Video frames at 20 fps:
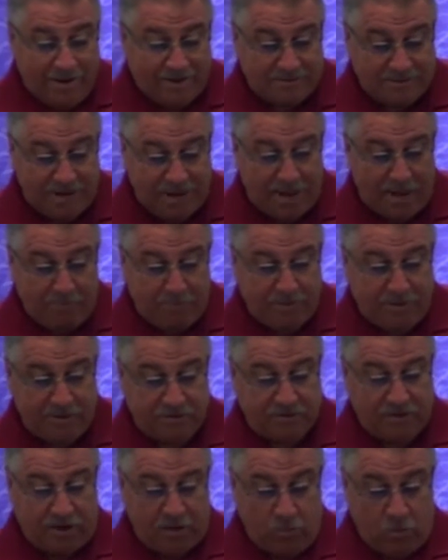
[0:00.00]
As happy
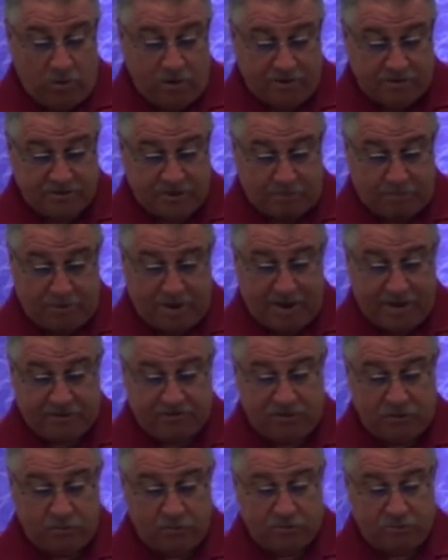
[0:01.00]
as I was that
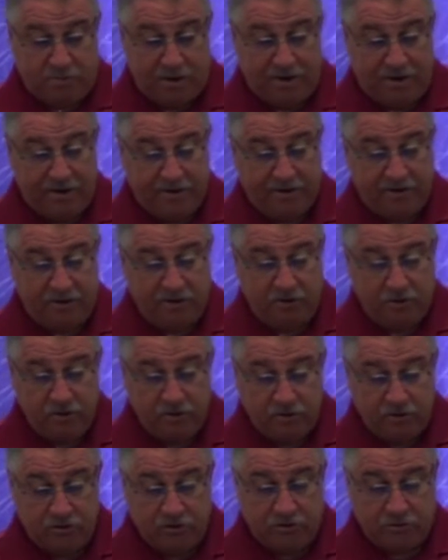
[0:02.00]
Patsy was marrying a
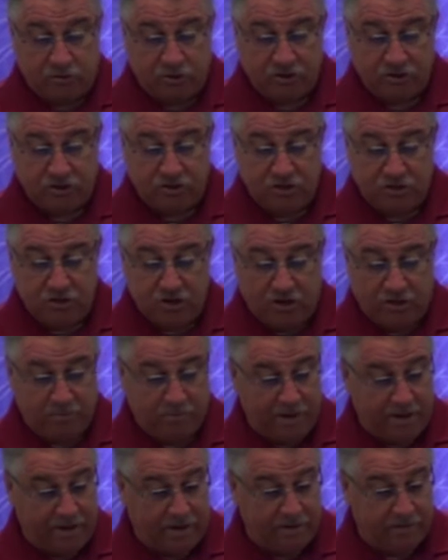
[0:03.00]
good Christian
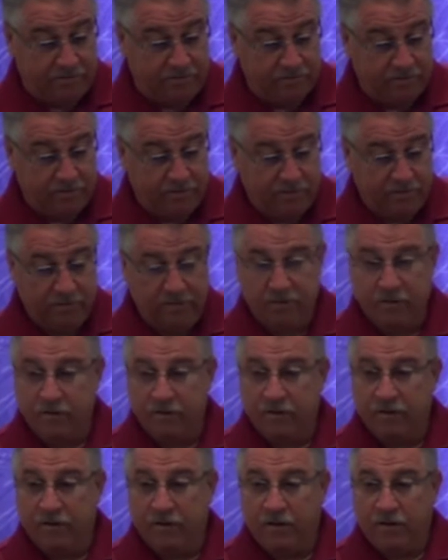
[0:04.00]
young man,
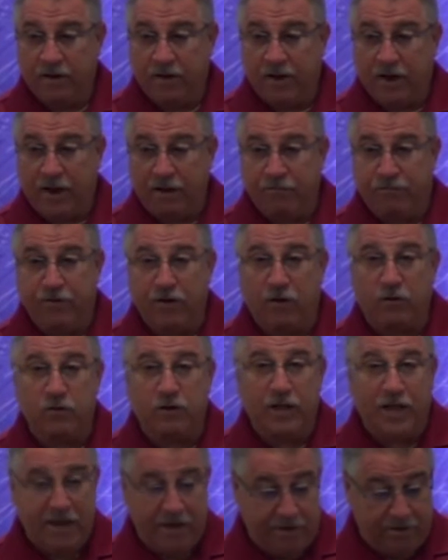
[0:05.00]
I
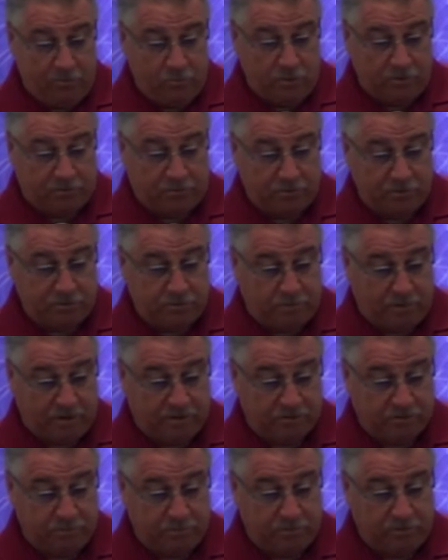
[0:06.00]
felt laden with
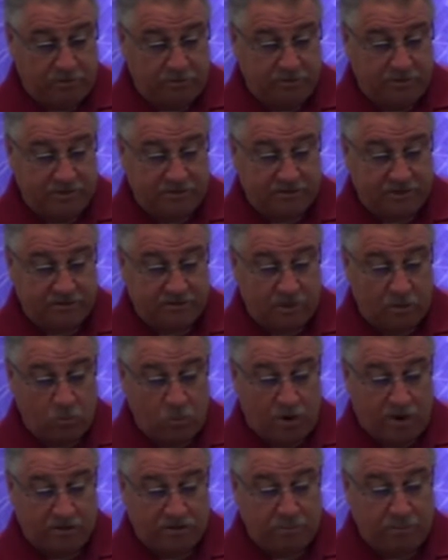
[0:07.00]
responsibilities as I
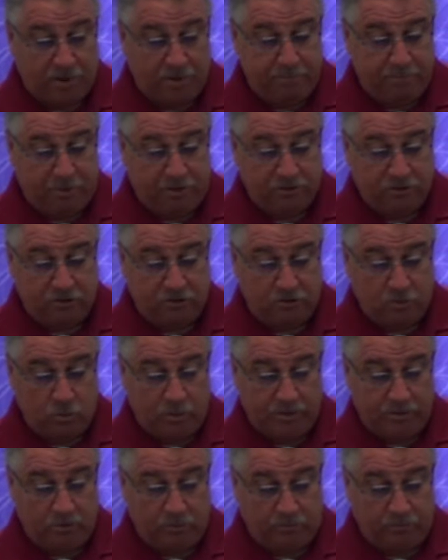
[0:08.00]
watched my budget
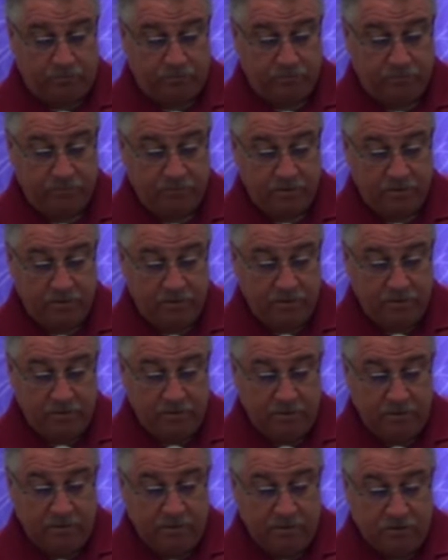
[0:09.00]
dwindle.
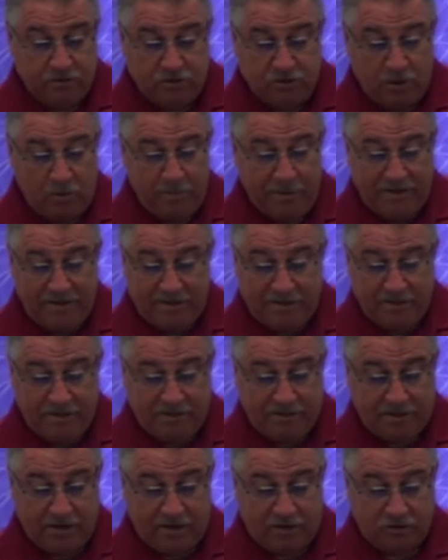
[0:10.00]
So many
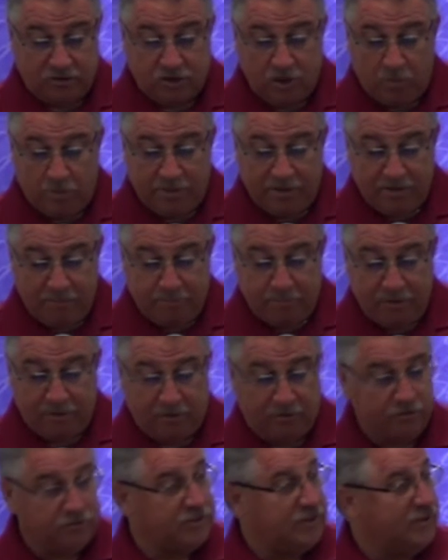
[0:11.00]
details, so many
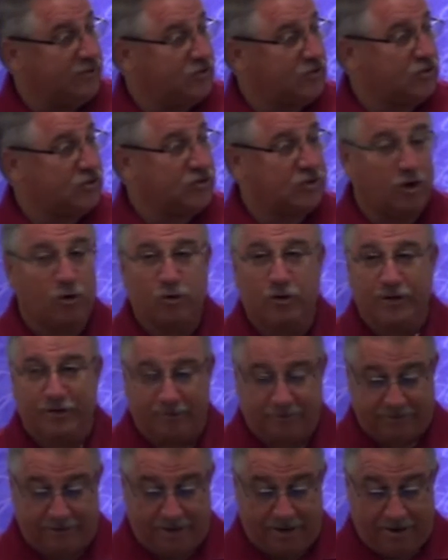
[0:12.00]
bills, and so
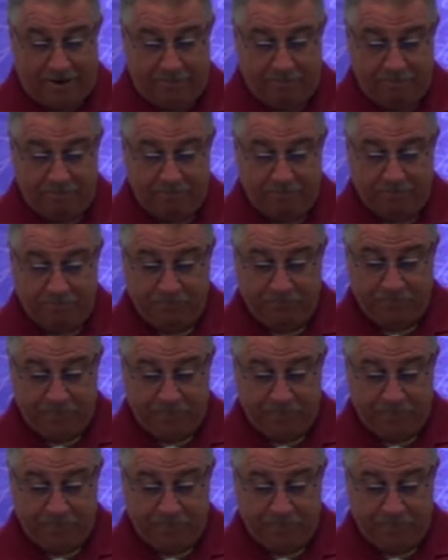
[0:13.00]
little time.